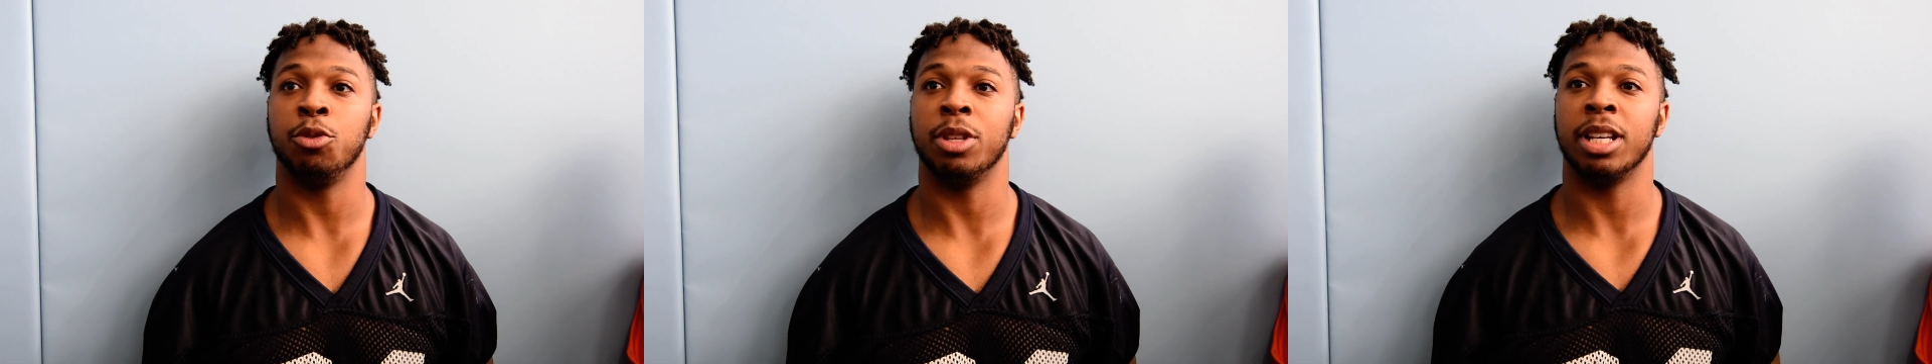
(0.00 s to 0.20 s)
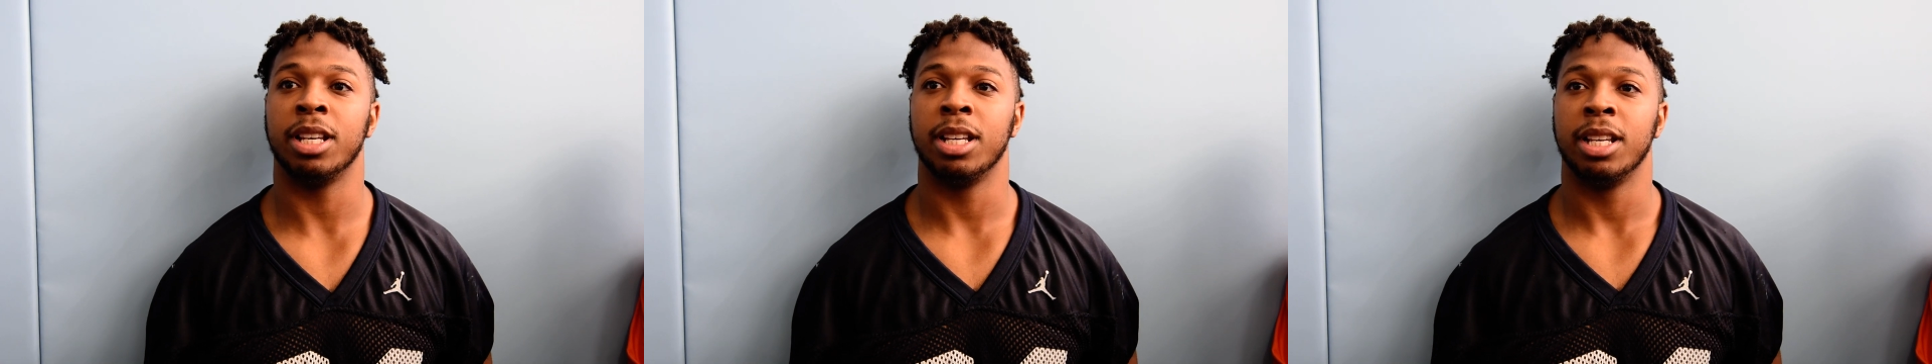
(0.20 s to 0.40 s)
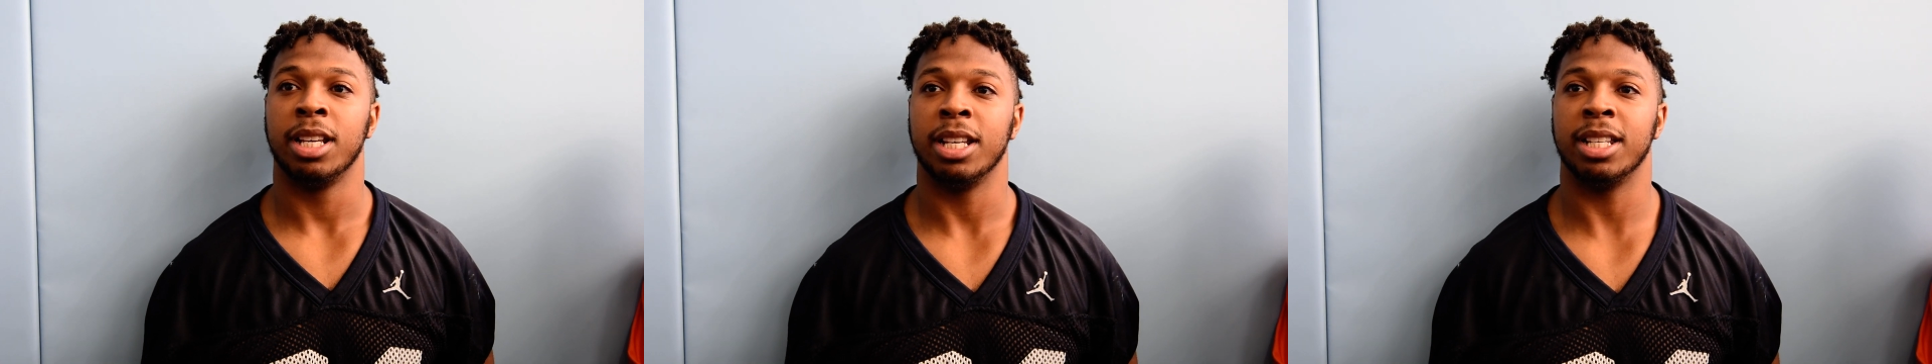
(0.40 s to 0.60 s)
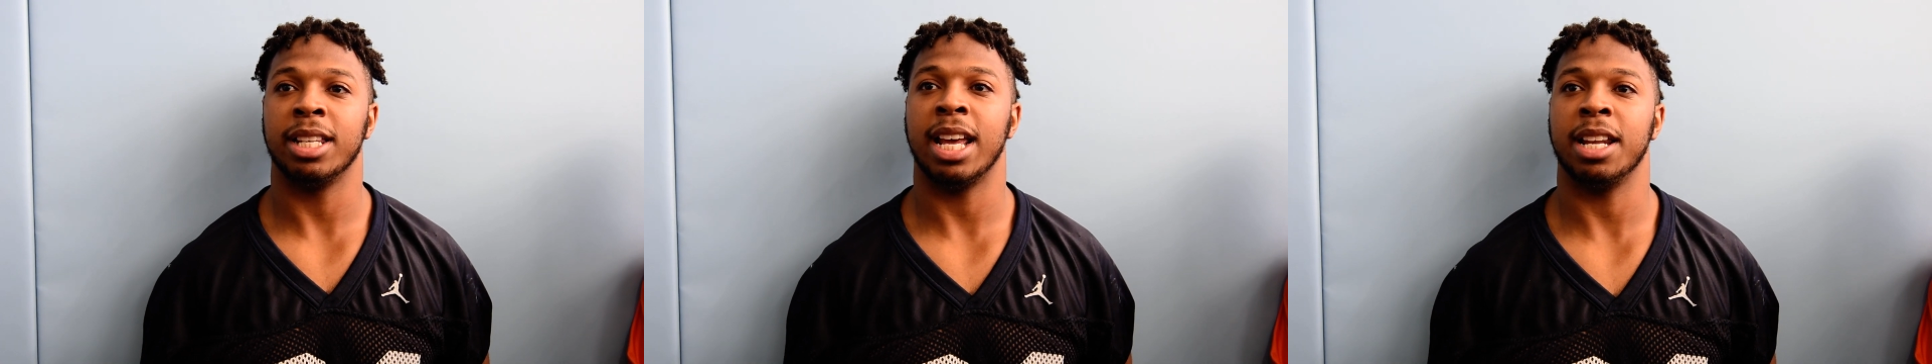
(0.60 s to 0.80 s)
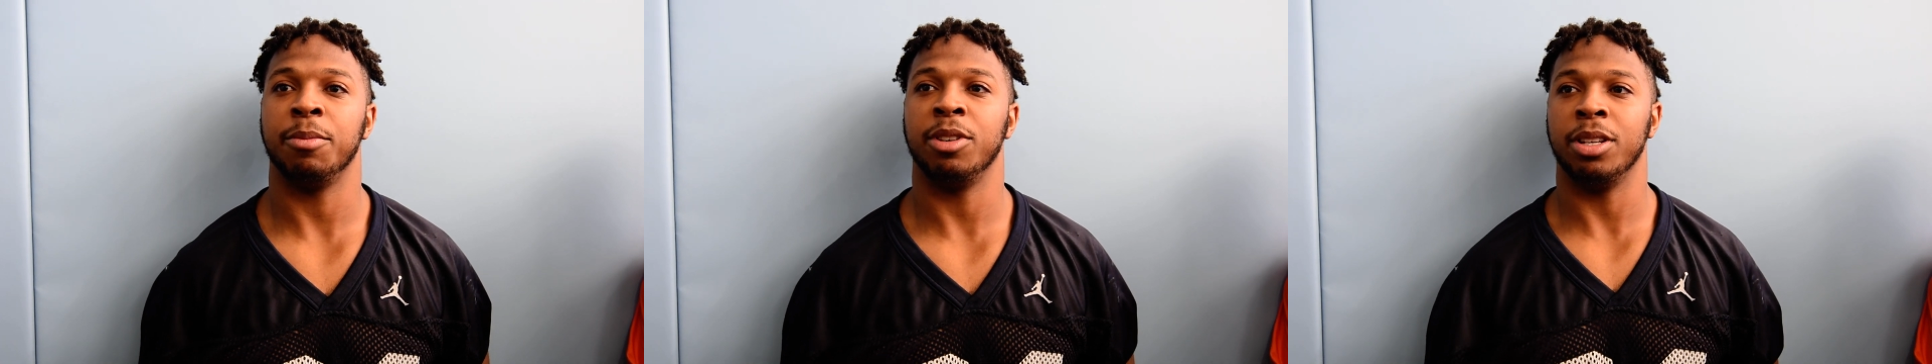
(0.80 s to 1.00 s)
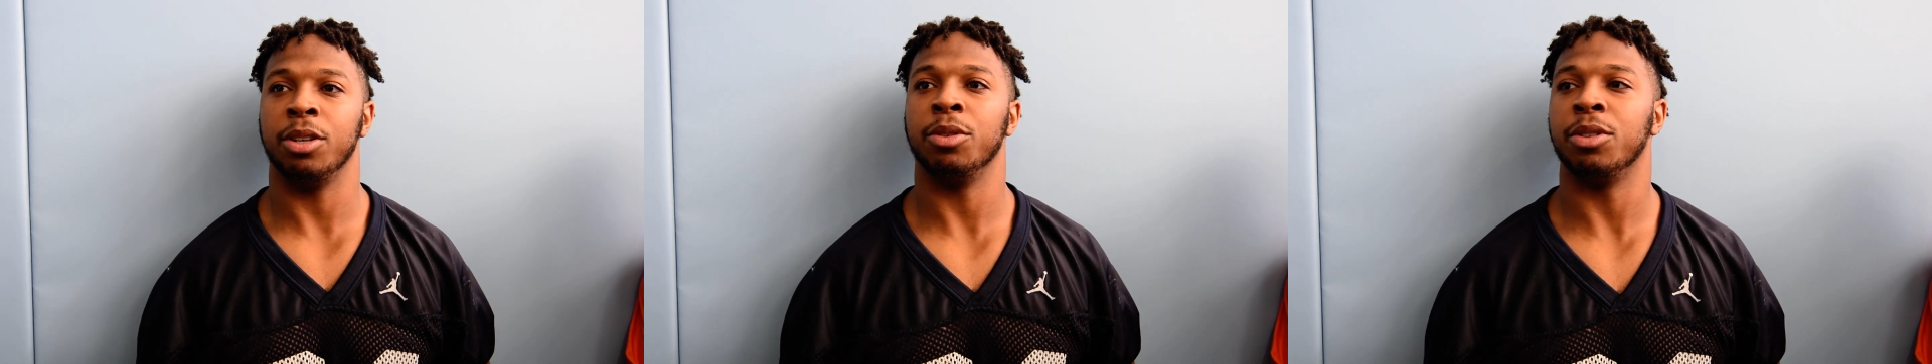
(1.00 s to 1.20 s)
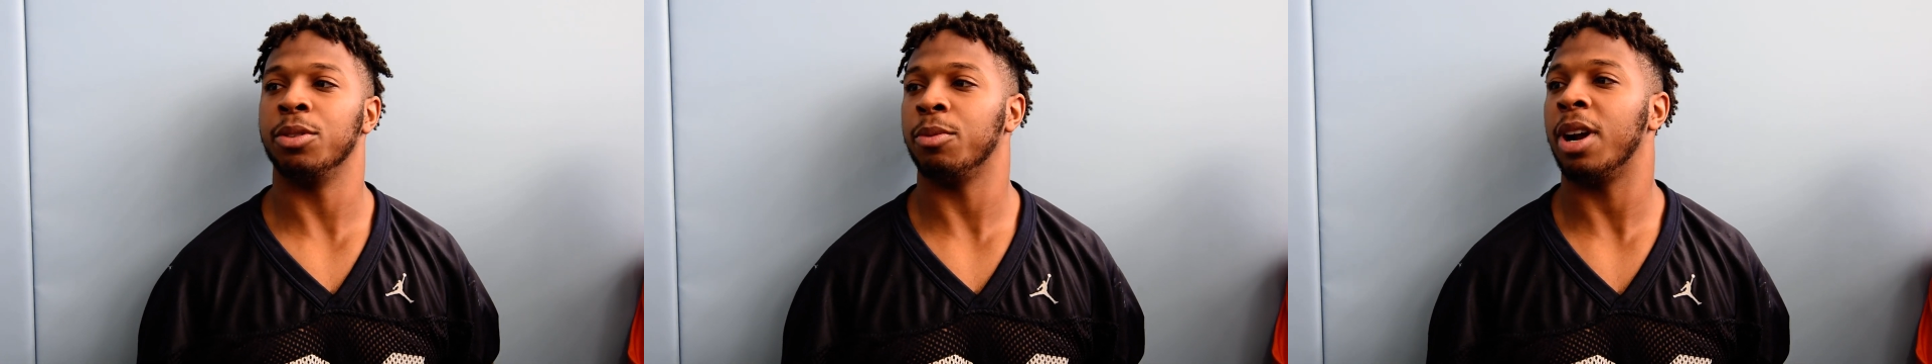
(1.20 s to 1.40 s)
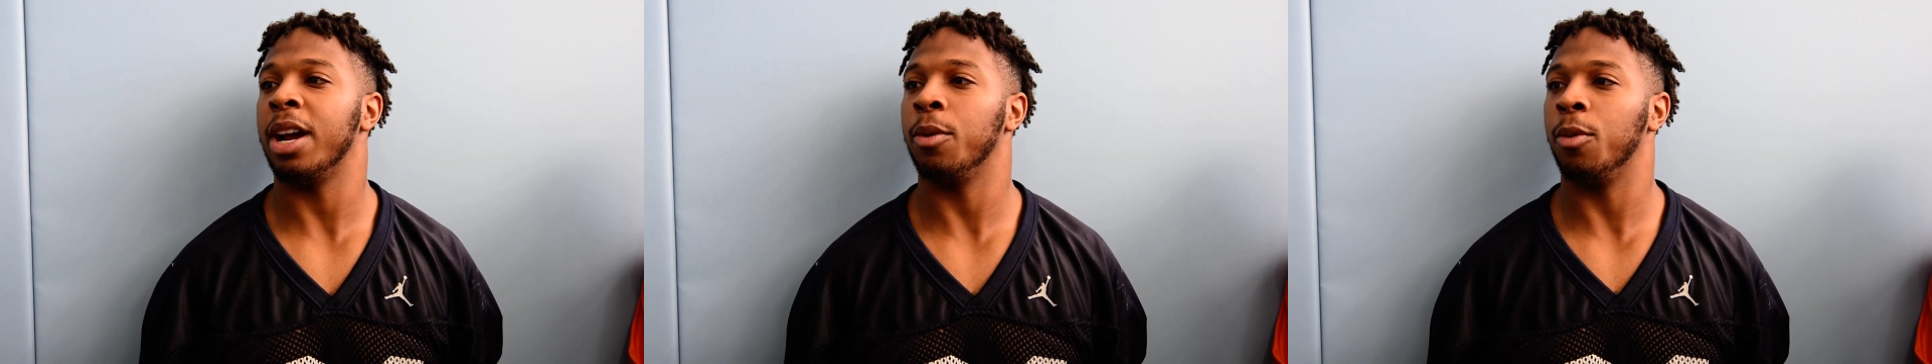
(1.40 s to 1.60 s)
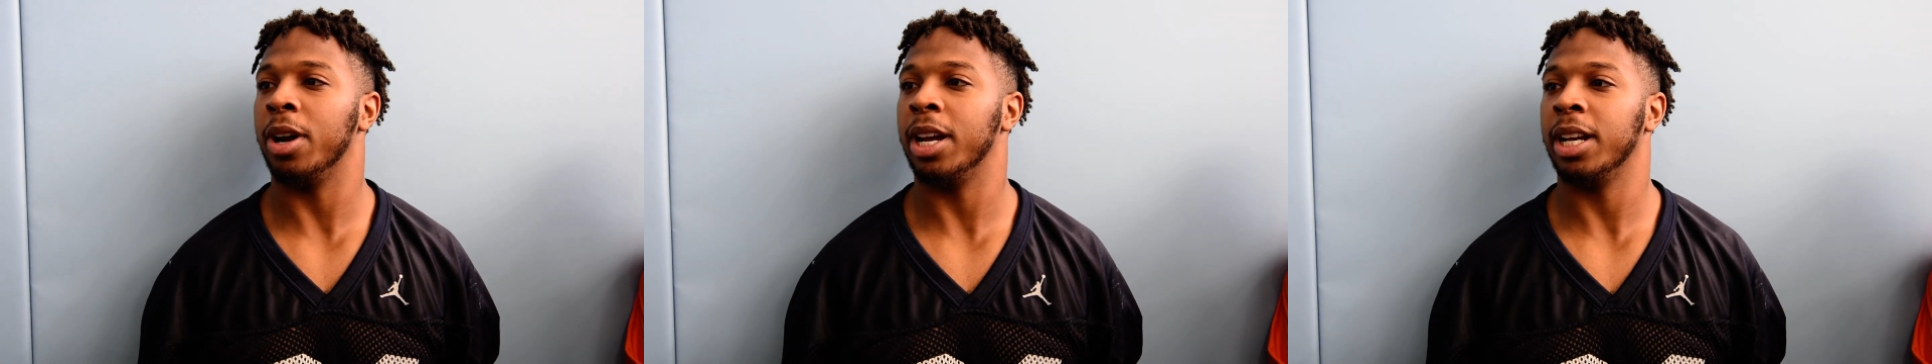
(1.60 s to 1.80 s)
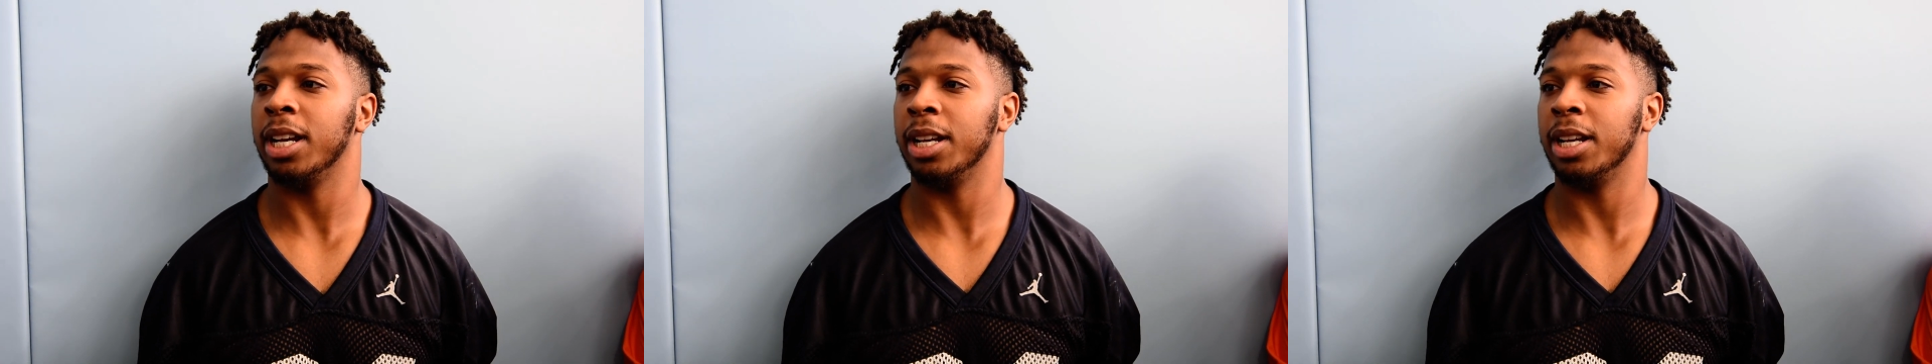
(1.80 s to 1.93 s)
that it just had to be used the right way,